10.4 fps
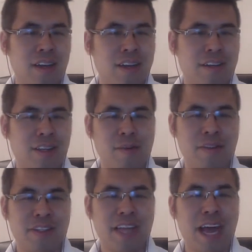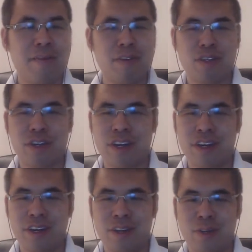some of the Savage
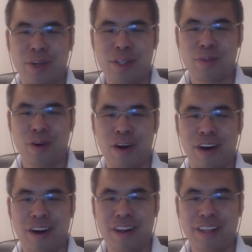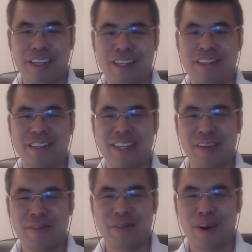tweets were. Like
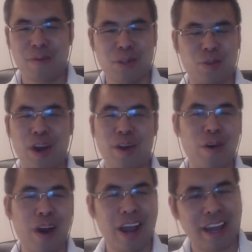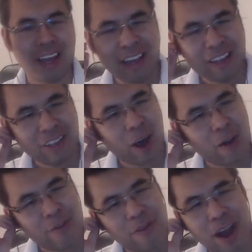Nassif, almost right away.
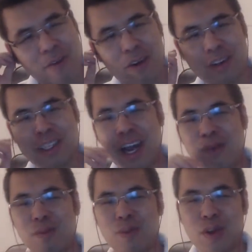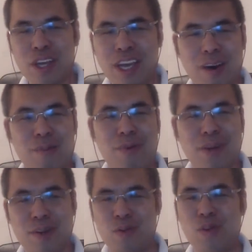Top 5 all time, looking a
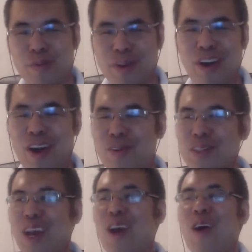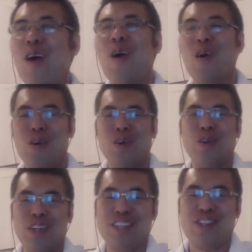bit roomier. I was like,
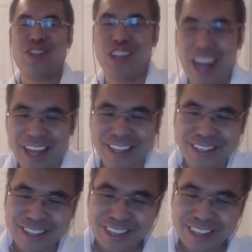holy shit.